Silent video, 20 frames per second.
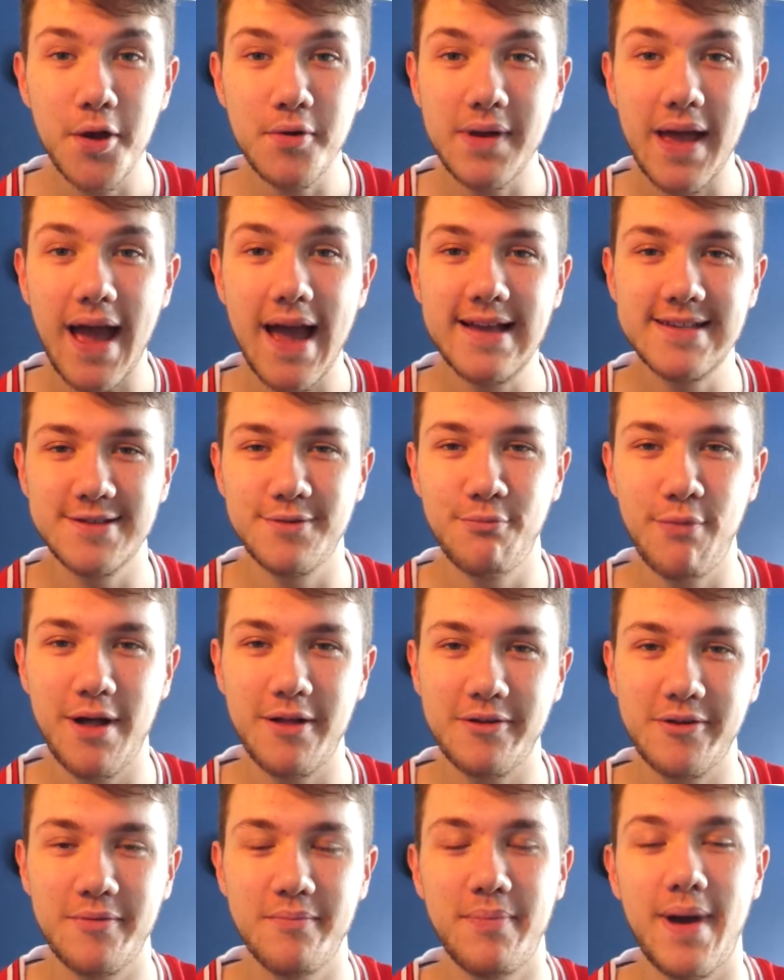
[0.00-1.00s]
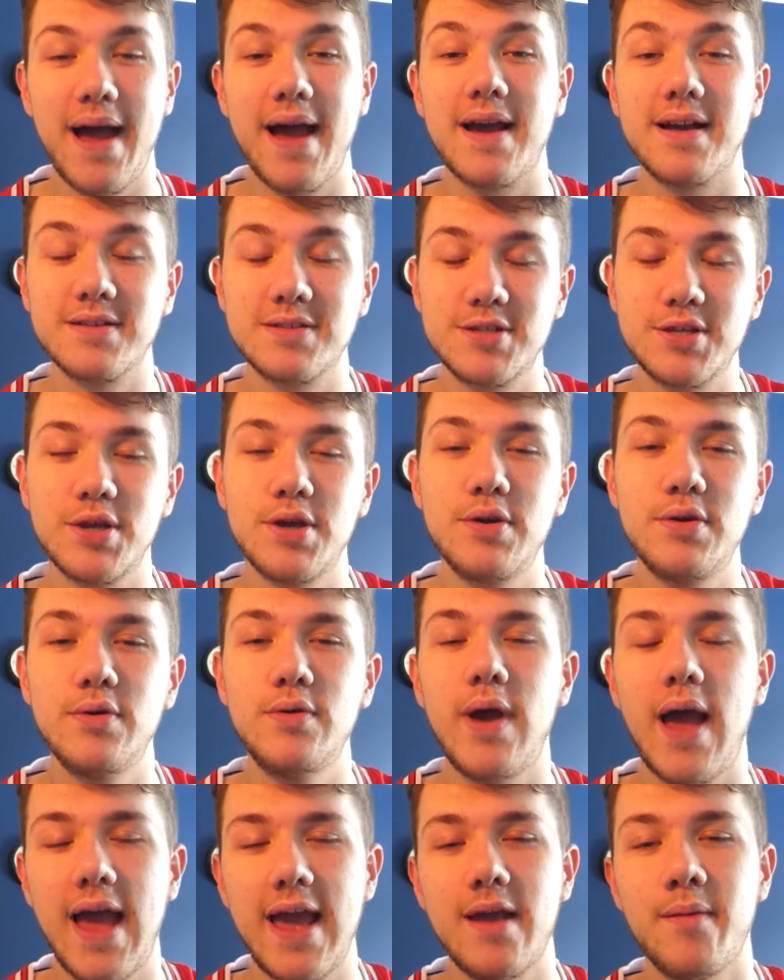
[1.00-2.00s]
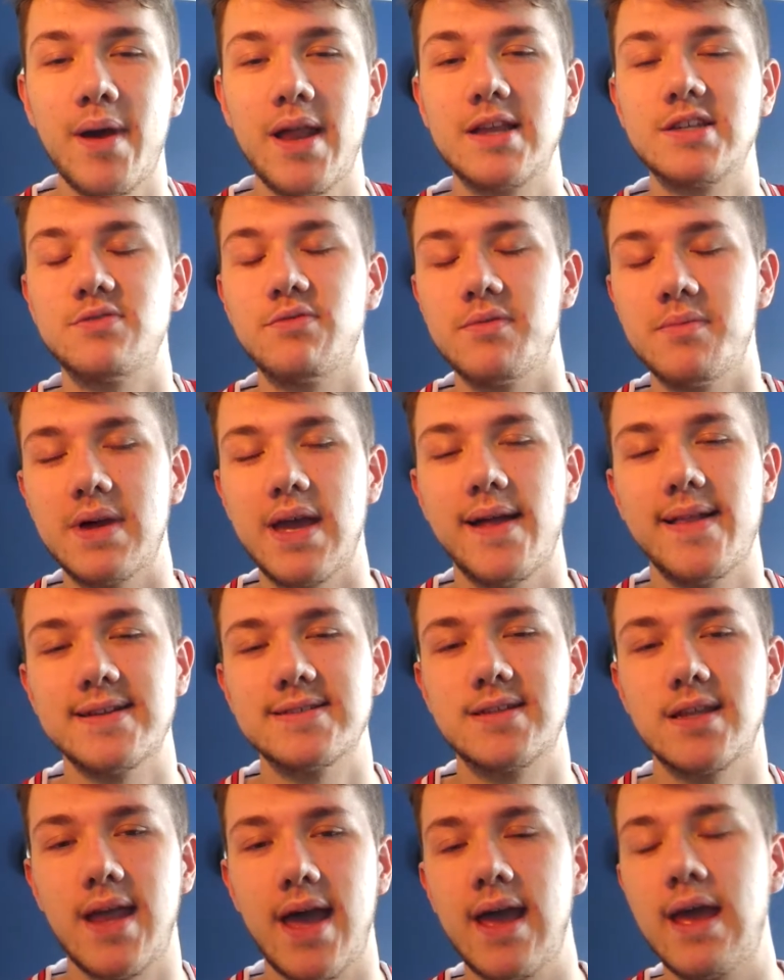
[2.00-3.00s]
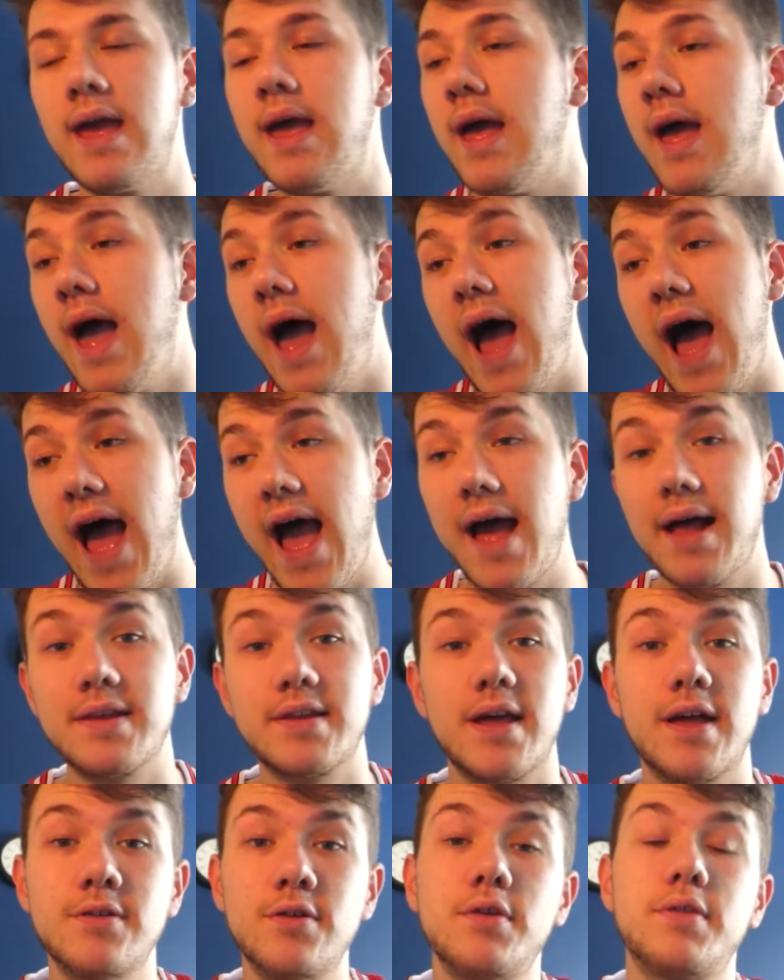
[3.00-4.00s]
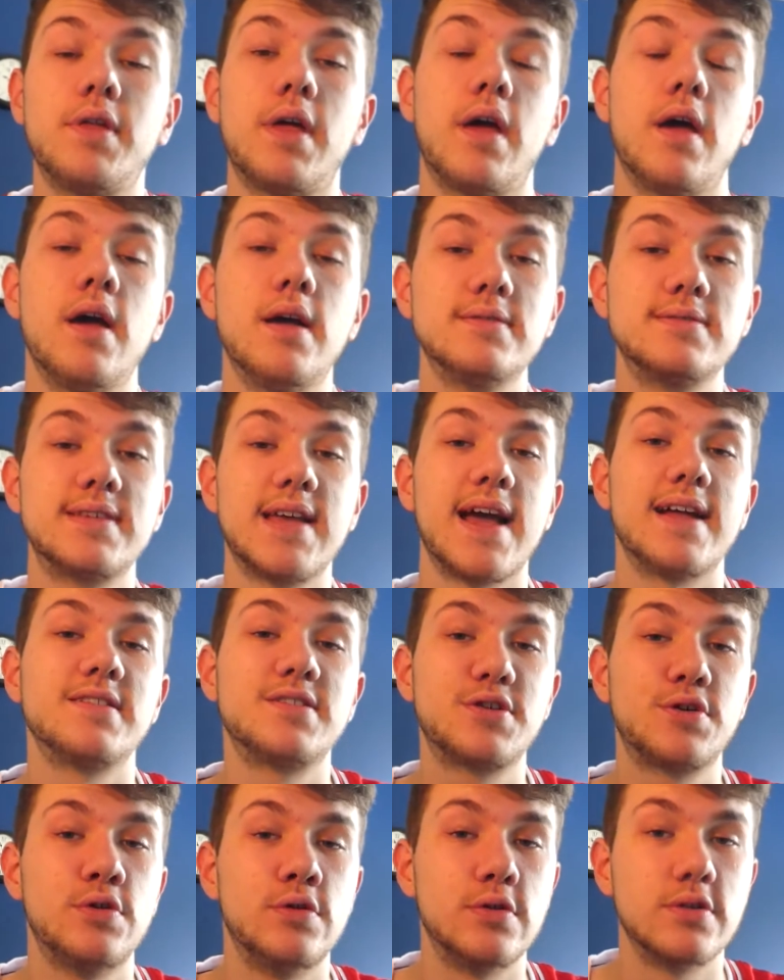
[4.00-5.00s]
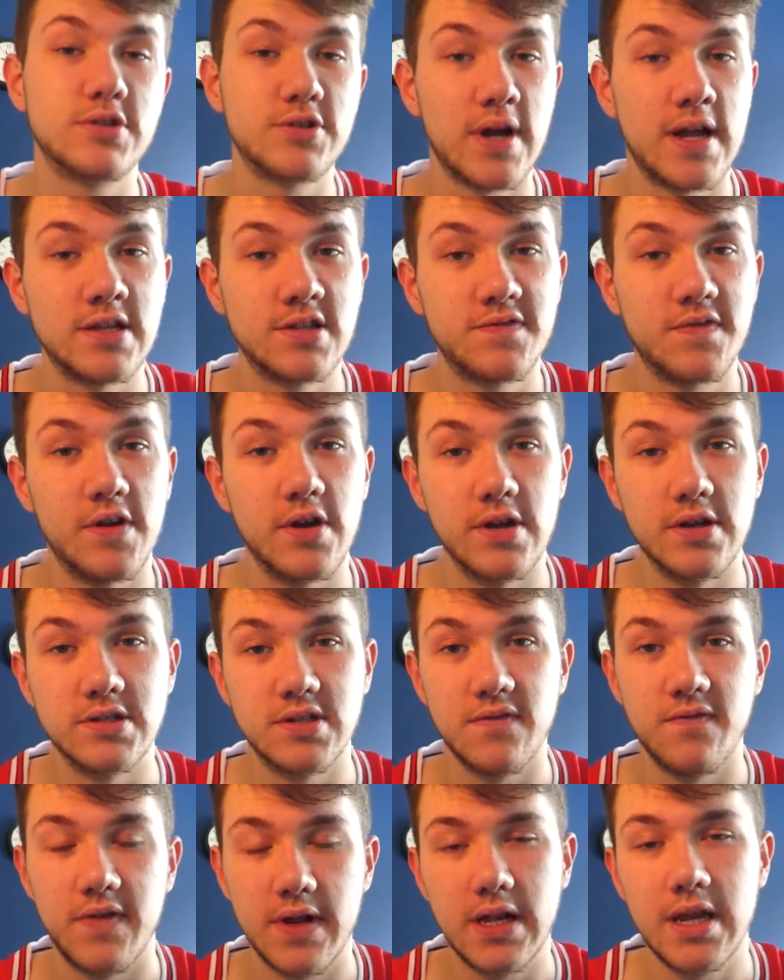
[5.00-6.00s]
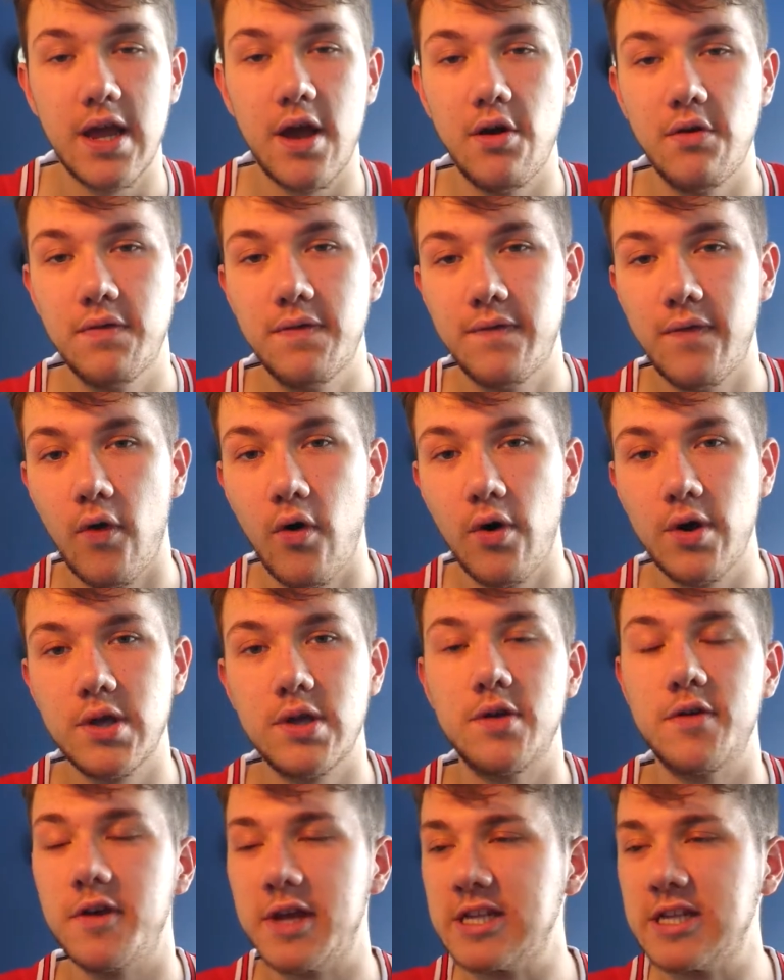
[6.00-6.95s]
guys and welcome back to Haymanager with me, Alex, today, and another tactical transfers video for you.